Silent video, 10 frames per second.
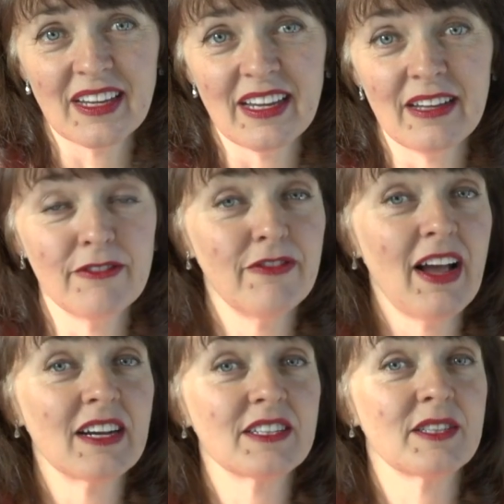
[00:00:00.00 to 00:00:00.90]
In
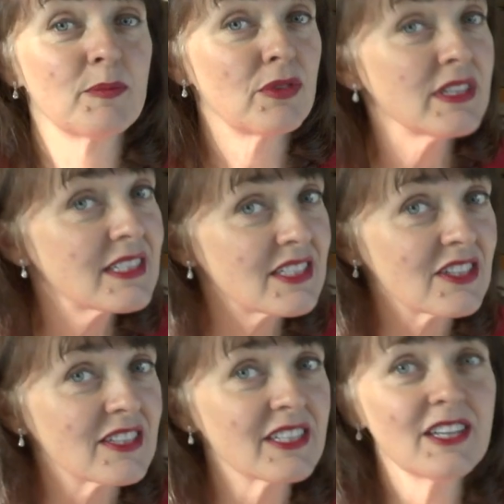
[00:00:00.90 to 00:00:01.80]
fact, the
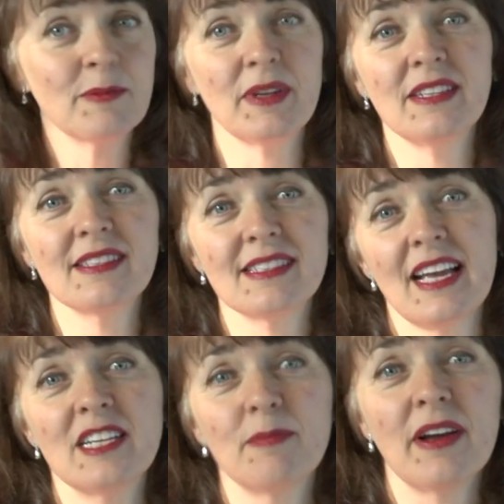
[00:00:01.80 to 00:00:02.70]
precedent had been
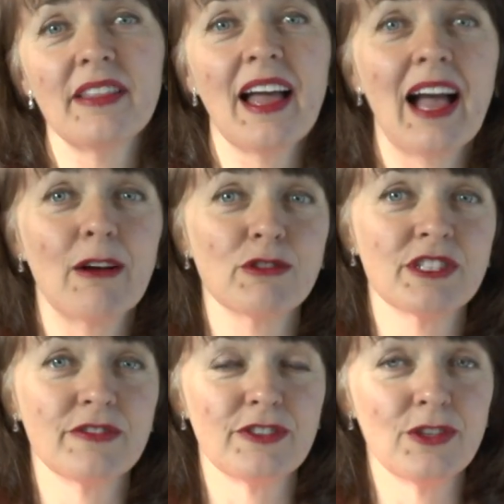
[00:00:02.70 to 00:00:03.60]
set by the
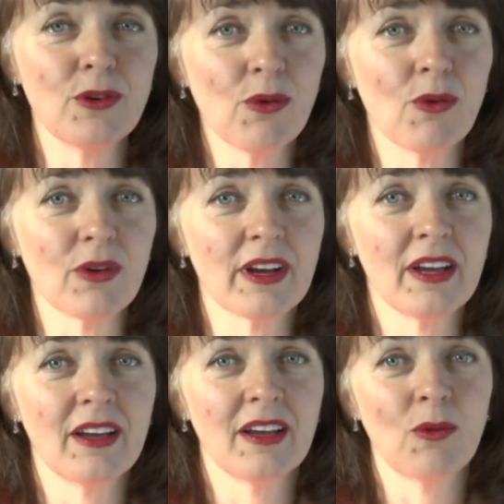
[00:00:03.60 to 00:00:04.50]
House of York,
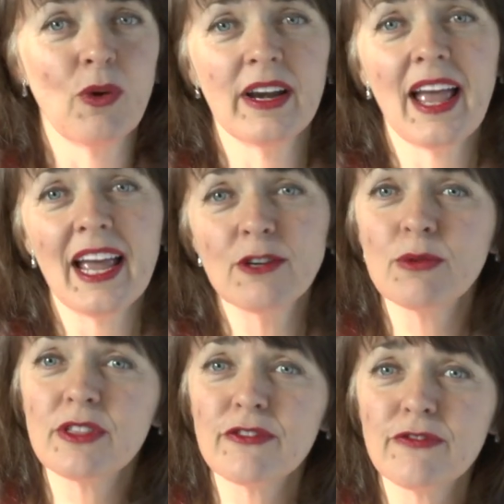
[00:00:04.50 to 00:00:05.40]
when
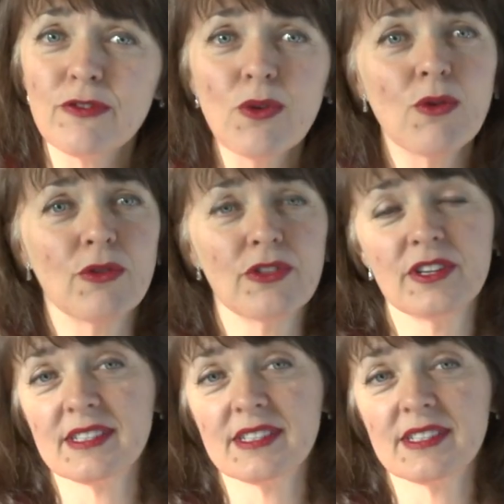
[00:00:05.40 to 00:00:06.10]
Edward IV had